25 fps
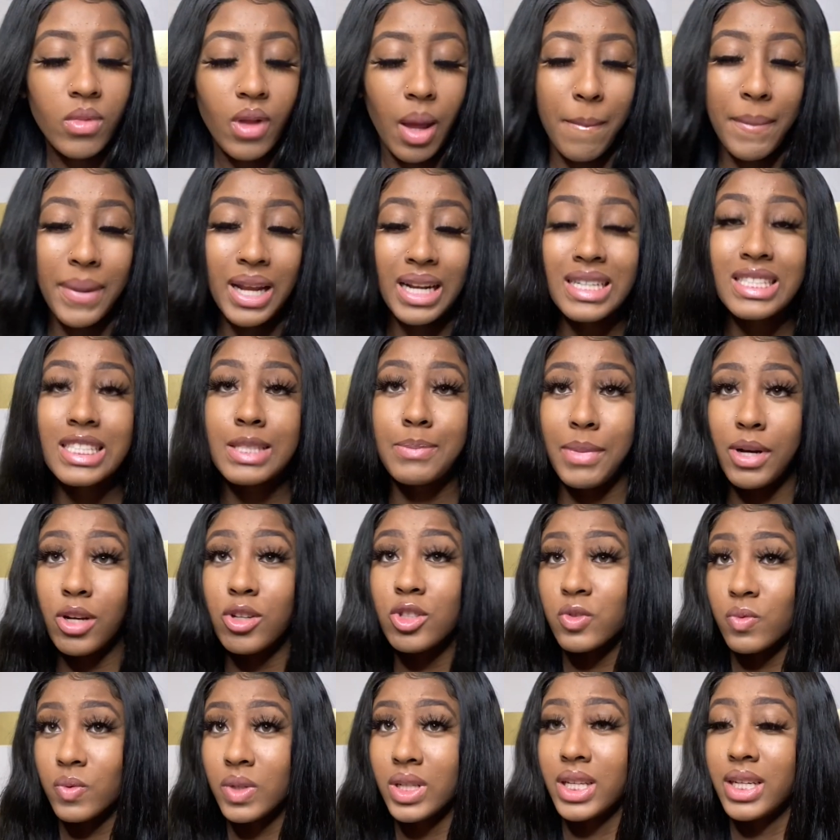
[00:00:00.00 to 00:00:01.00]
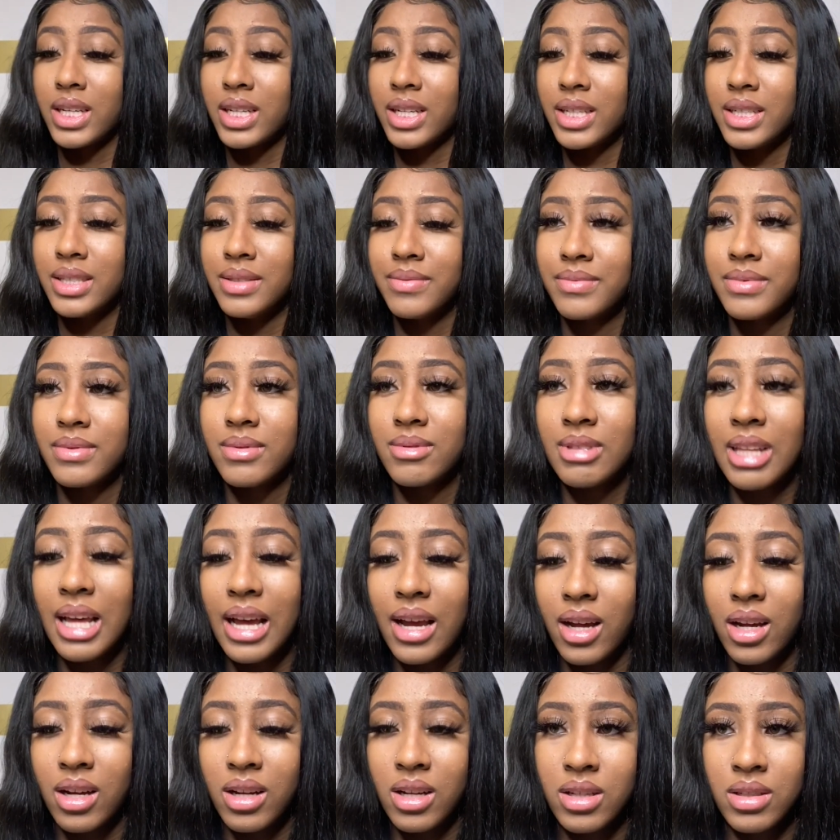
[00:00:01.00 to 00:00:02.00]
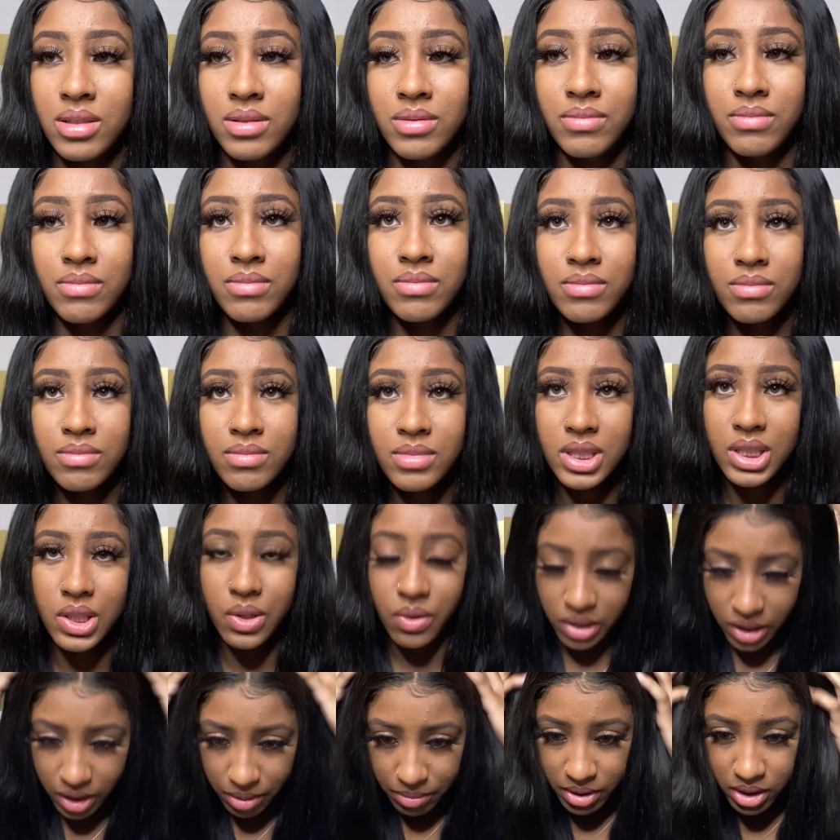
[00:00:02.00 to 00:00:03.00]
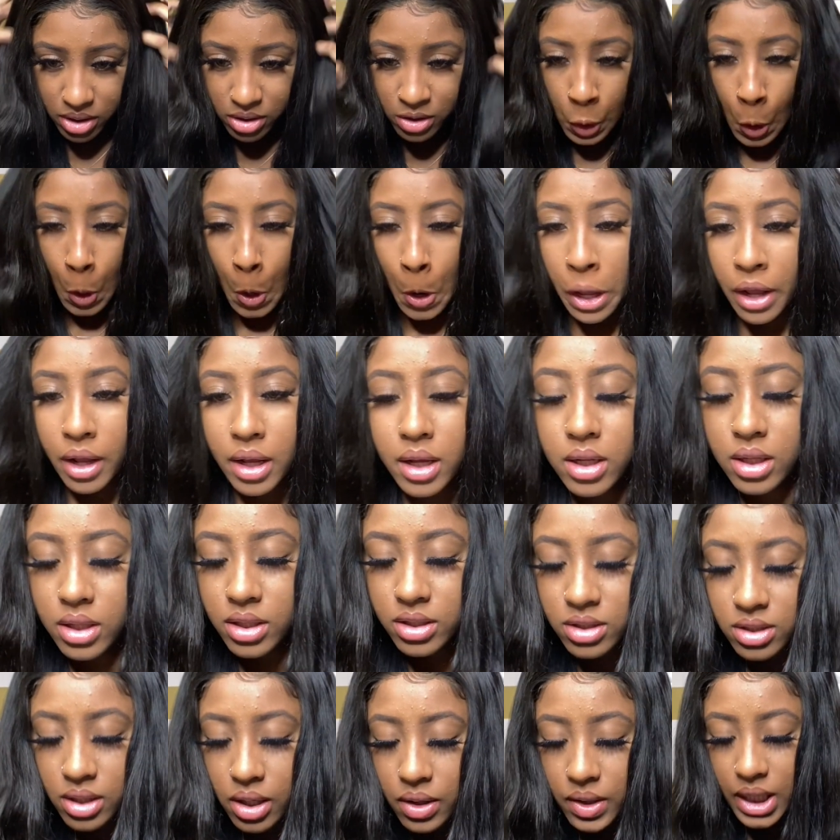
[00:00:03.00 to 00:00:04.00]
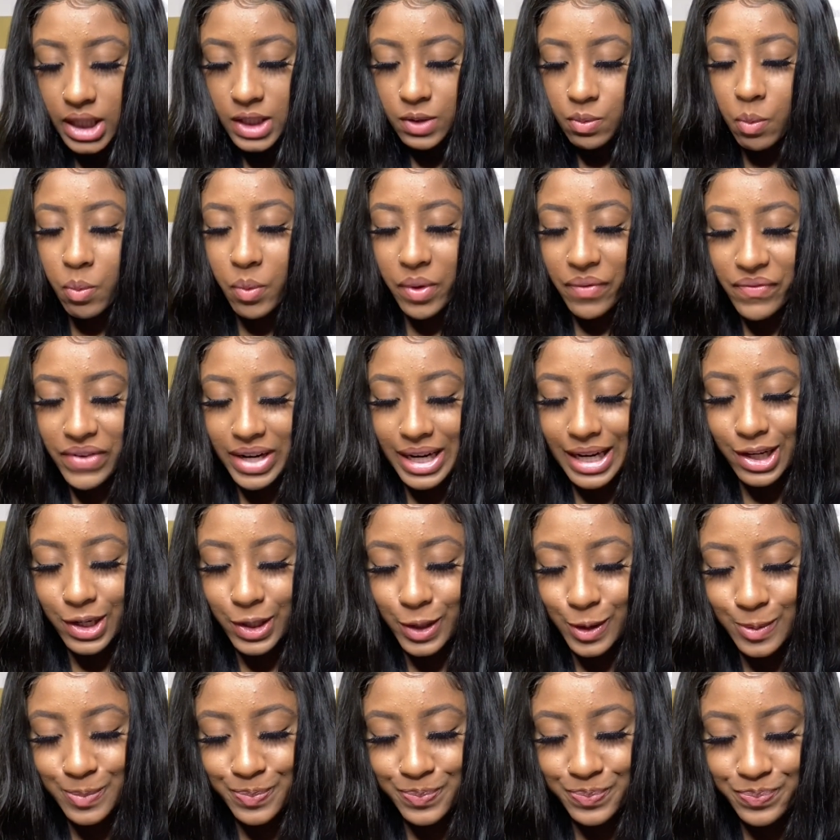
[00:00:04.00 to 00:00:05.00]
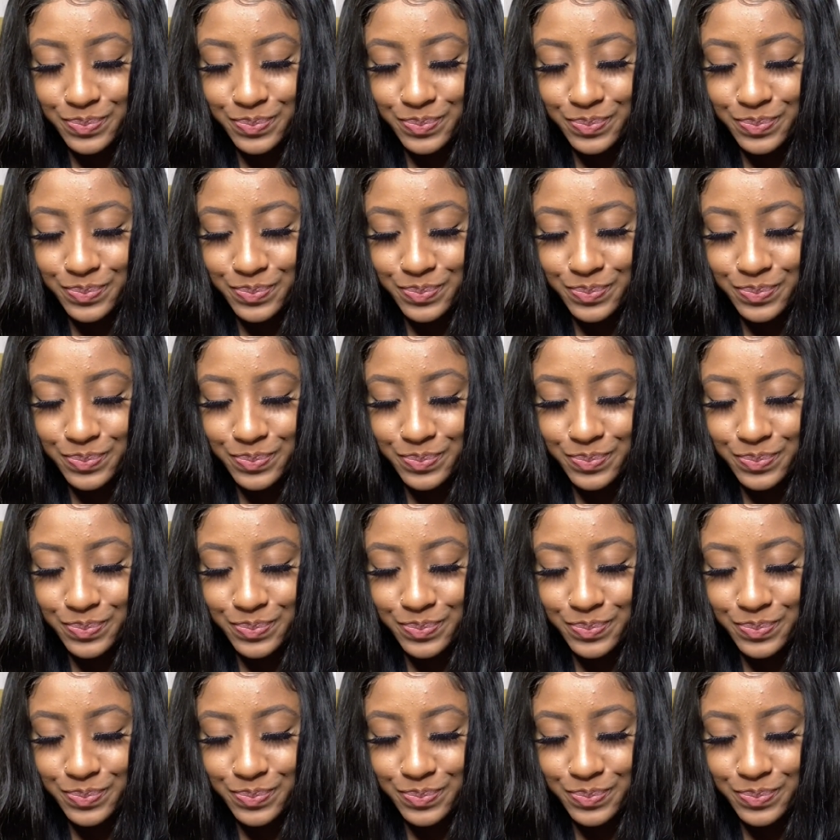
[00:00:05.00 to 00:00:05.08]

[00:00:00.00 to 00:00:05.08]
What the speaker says: But it smells really good, that Silky Mist. So this is what we finna do.